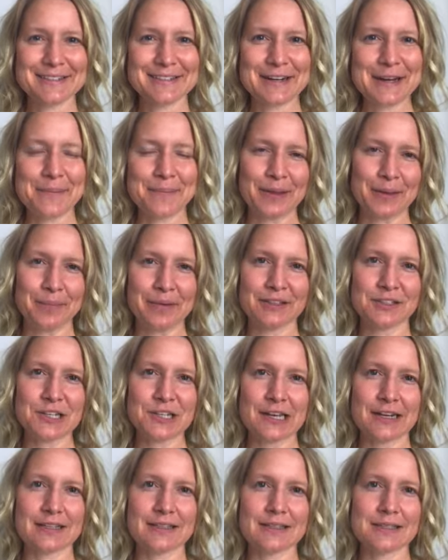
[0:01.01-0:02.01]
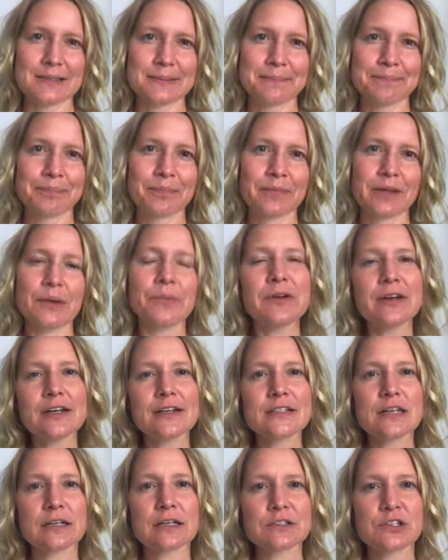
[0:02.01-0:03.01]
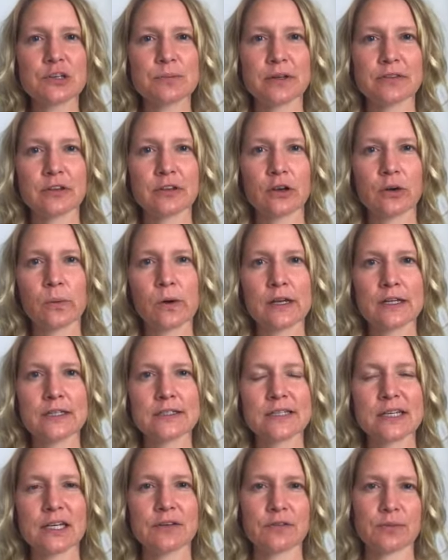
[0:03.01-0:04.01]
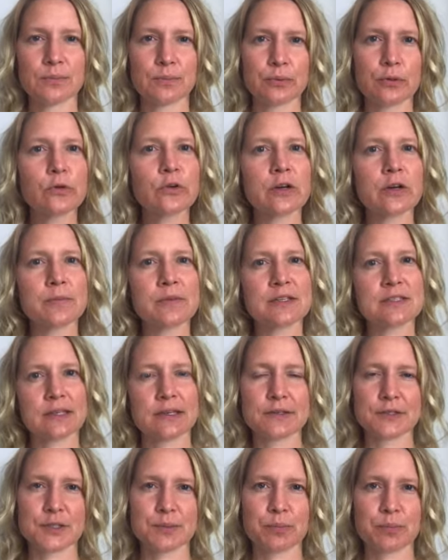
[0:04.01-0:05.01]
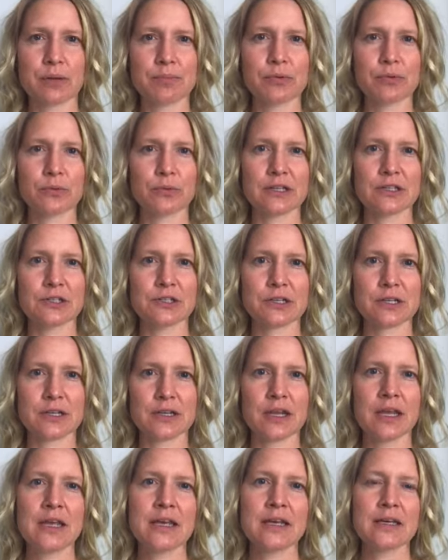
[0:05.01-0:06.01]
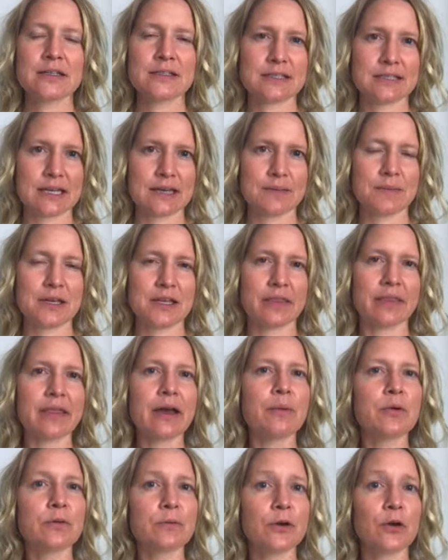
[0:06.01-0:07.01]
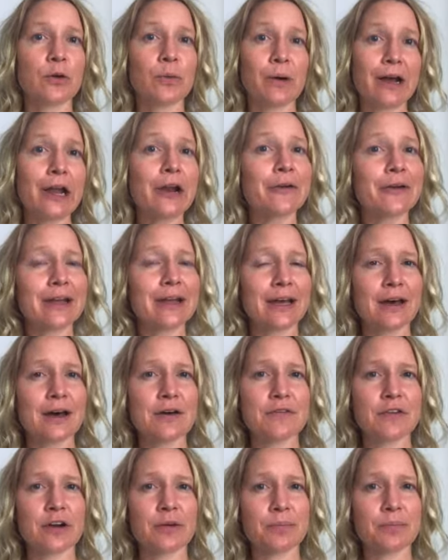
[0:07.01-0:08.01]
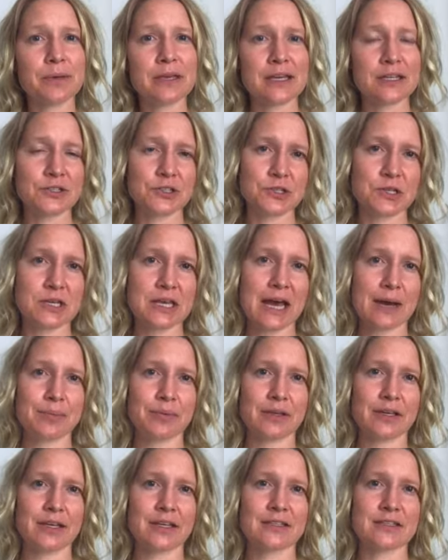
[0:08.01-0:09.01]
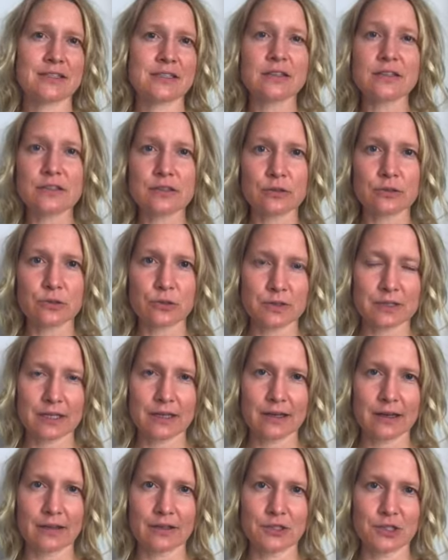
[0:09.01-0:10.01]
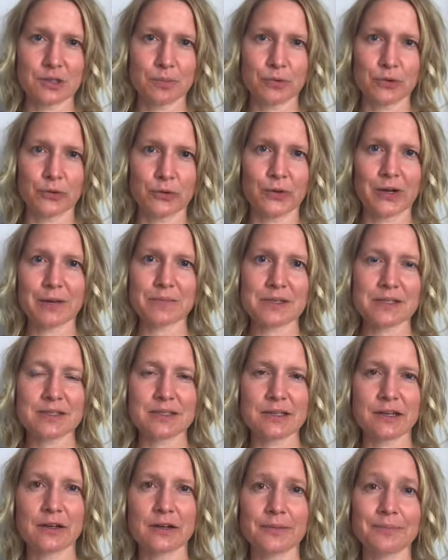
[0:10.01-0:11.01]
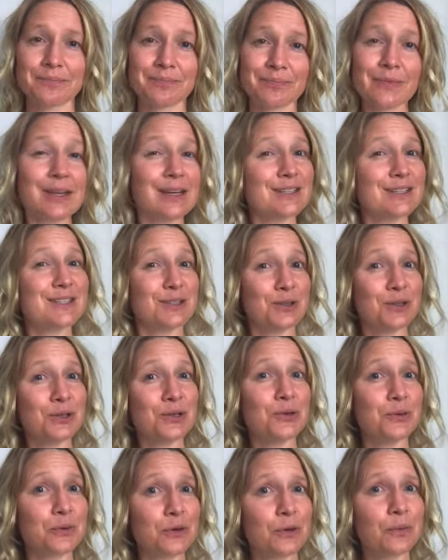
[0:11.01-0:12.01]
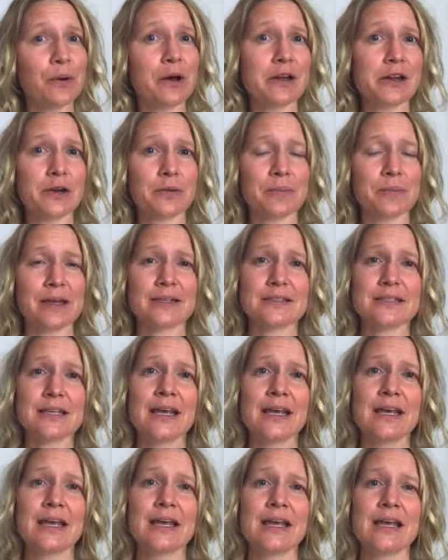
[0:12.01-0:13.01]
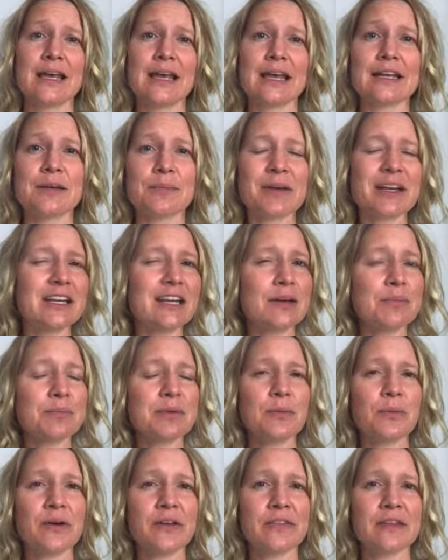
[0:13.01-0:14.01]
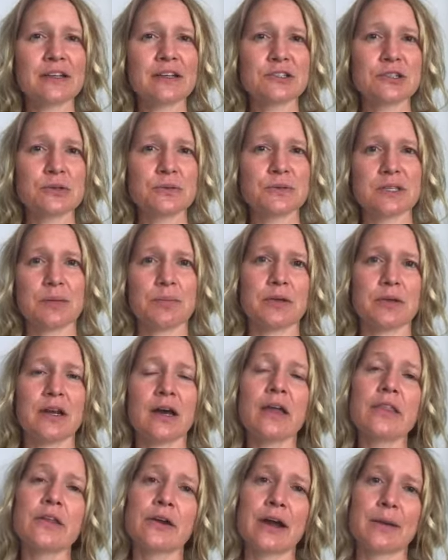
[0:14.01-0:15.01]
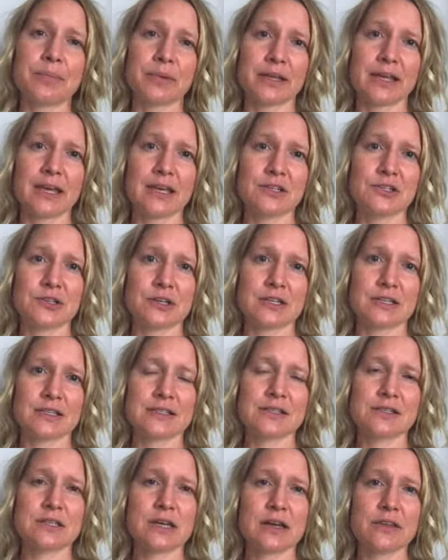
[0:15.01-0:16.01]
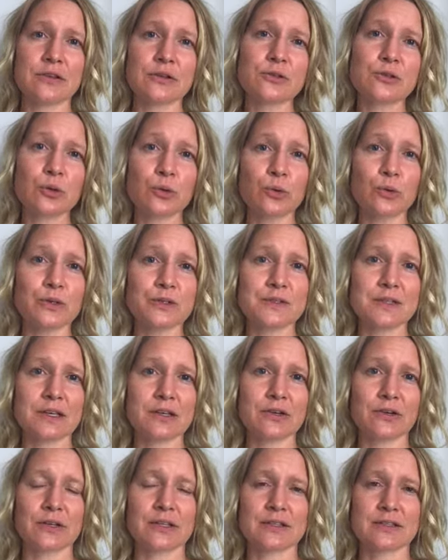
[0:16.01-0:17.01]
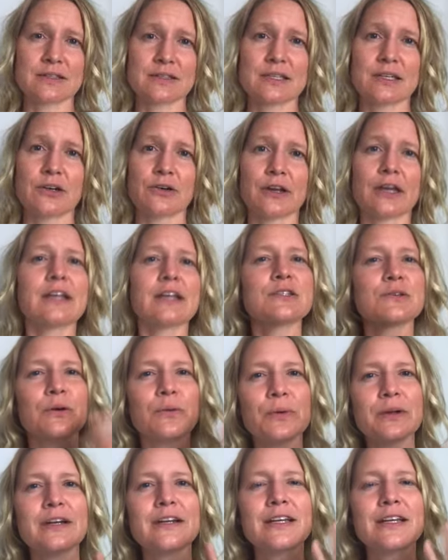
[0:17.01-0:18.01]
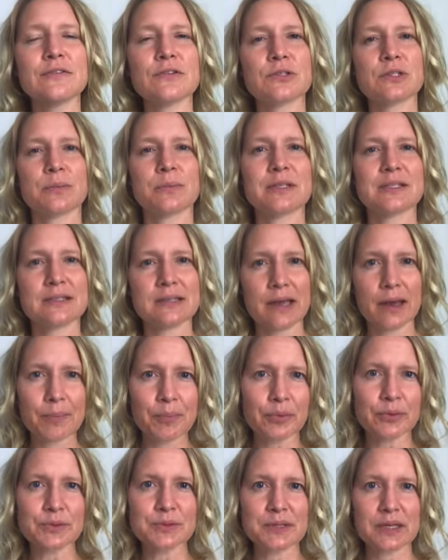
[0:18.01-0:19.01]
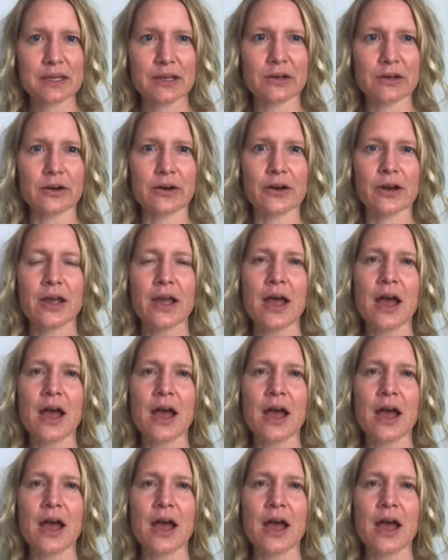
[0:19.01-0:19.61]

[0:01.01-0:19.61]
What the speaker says: Emily Balchetis. I wanted to talk to you about the quantitative and programming skills preparation statement that we're requiring of our PhD applicants to the social psychology program this year. It's a new requirement, and it might not be one that shows up in other applications to other schools that you're considering. And so I wanted to give you some examples here.